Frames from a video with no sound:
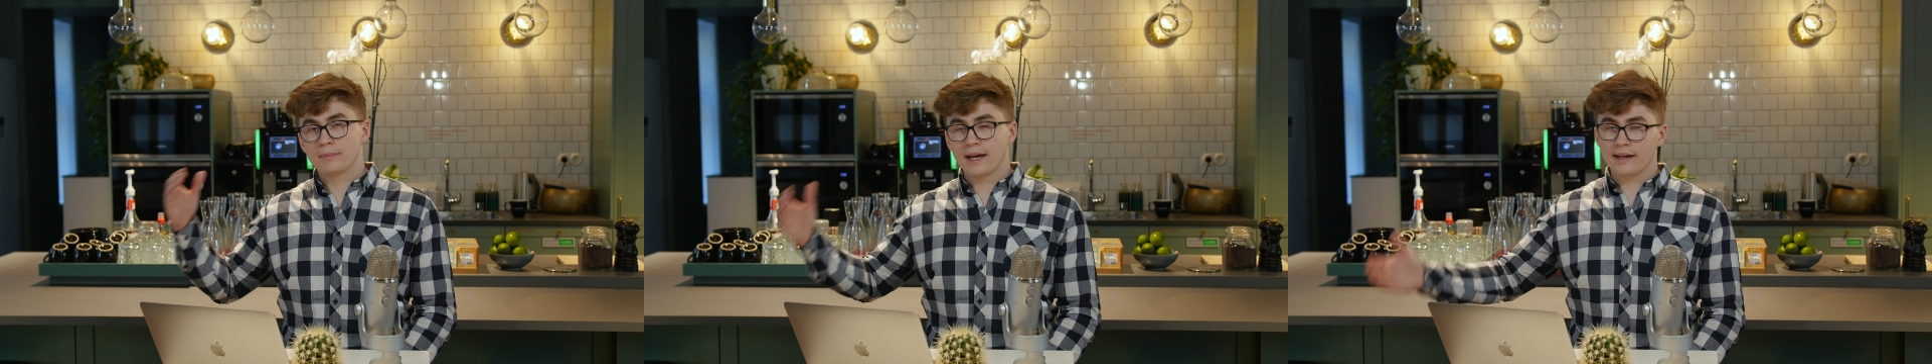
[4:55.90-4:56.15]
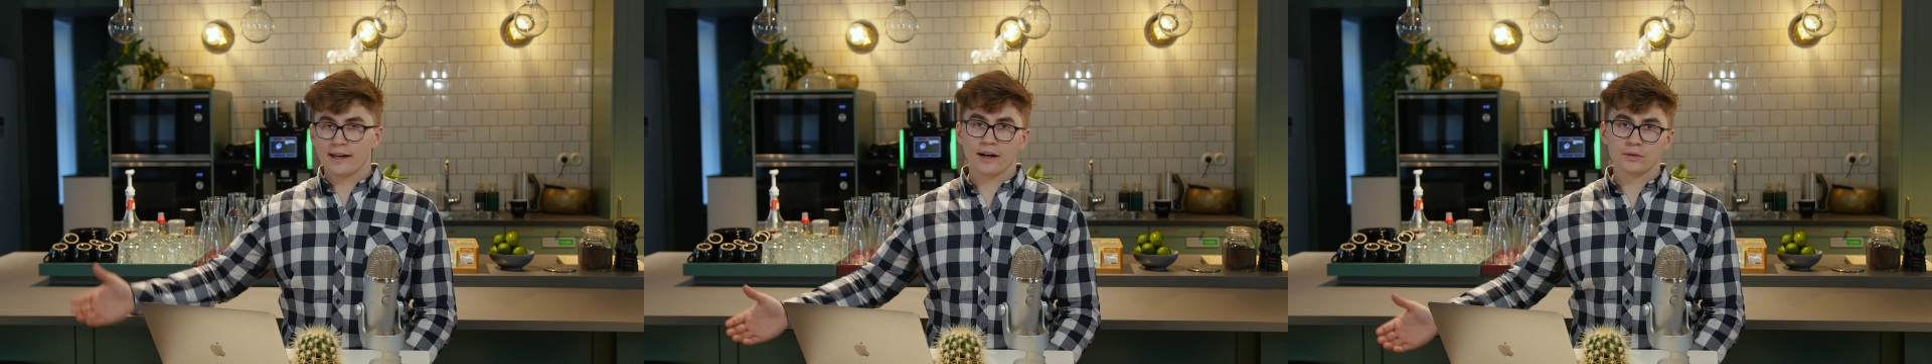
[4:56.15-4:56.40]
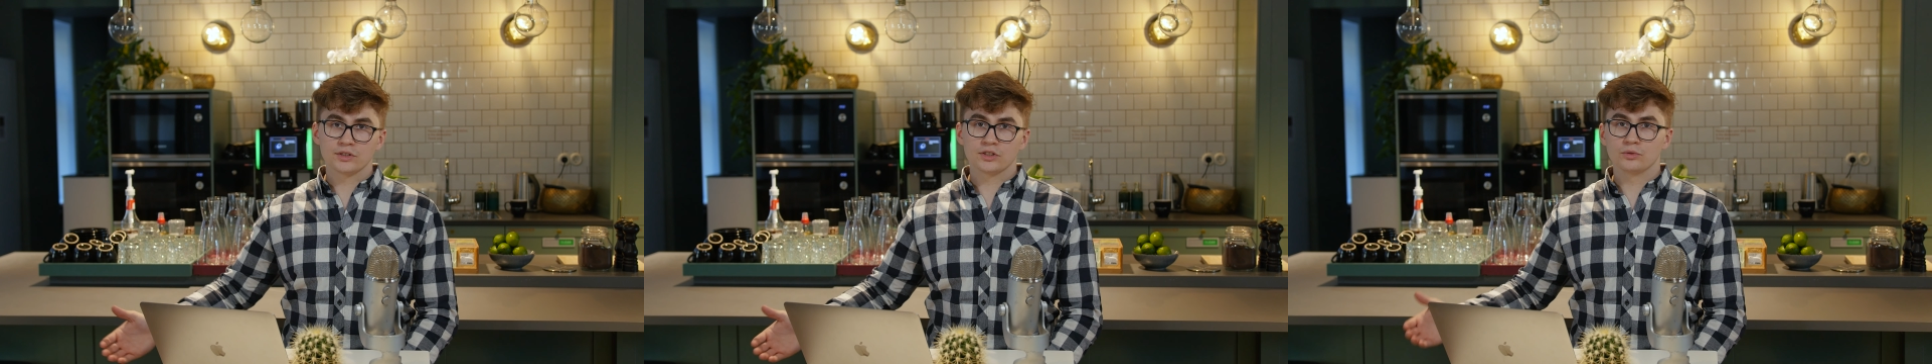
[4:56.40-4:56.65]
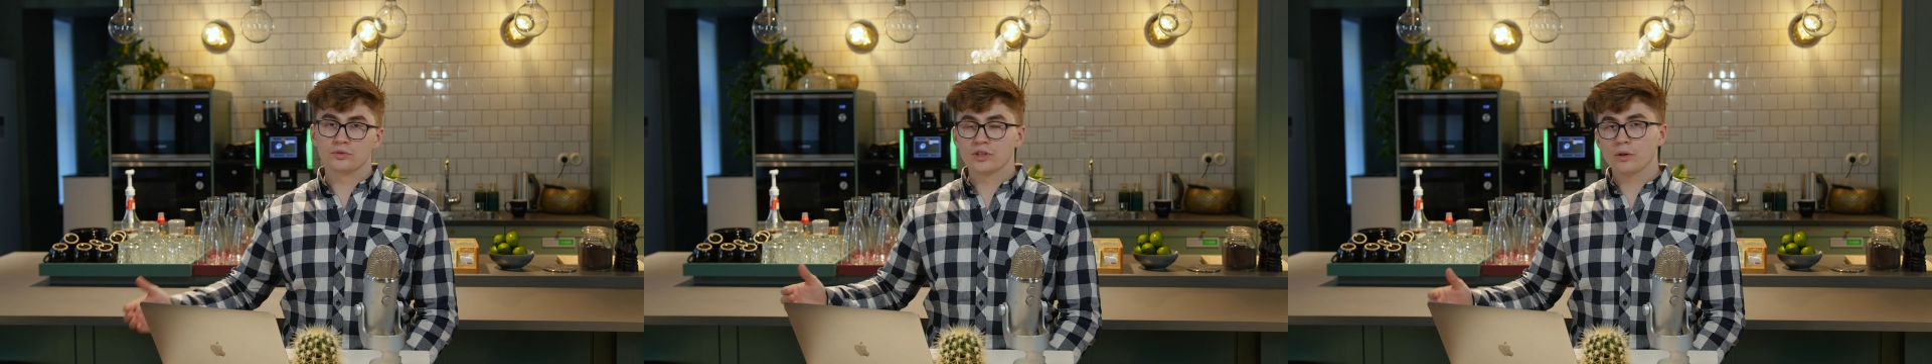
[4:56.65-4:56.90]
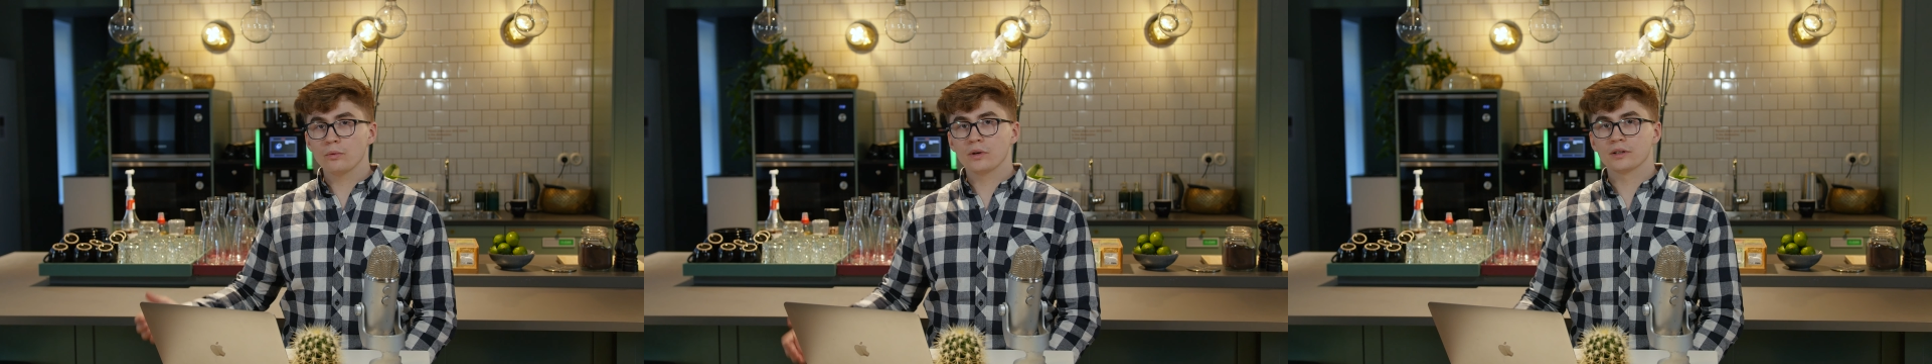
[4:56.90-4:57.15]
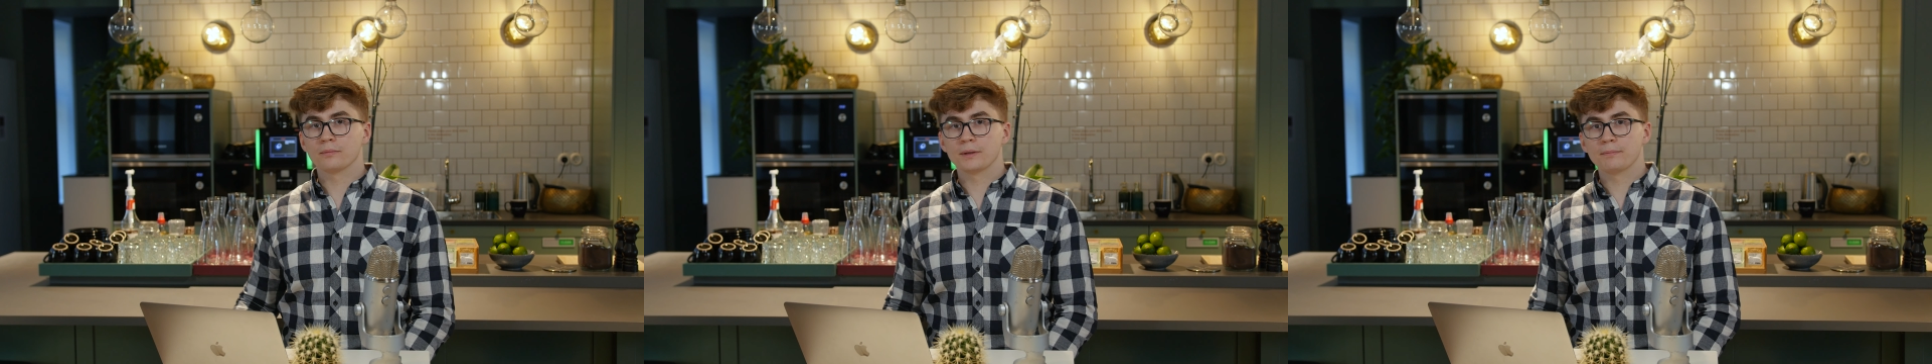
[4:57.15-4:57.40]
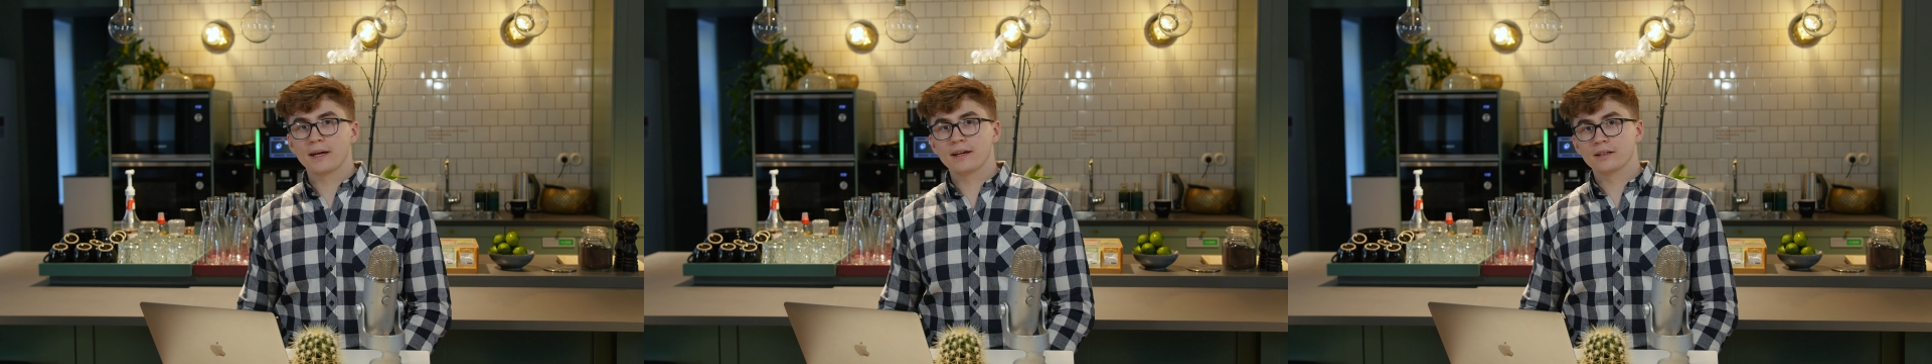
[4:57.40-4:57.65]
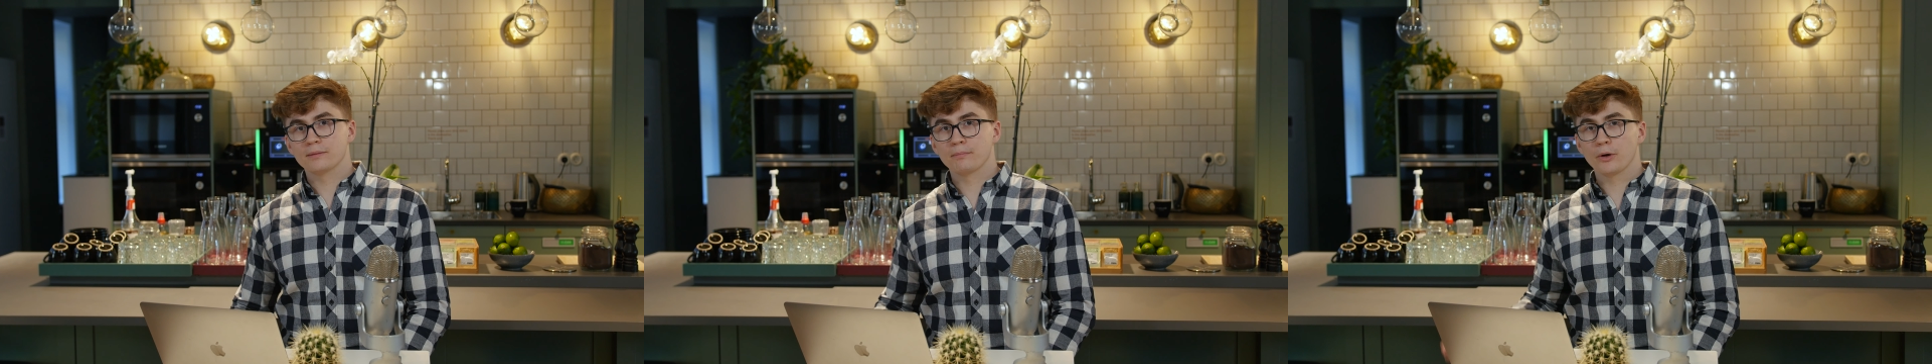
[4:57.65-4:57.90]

payouts. You don't want to be paying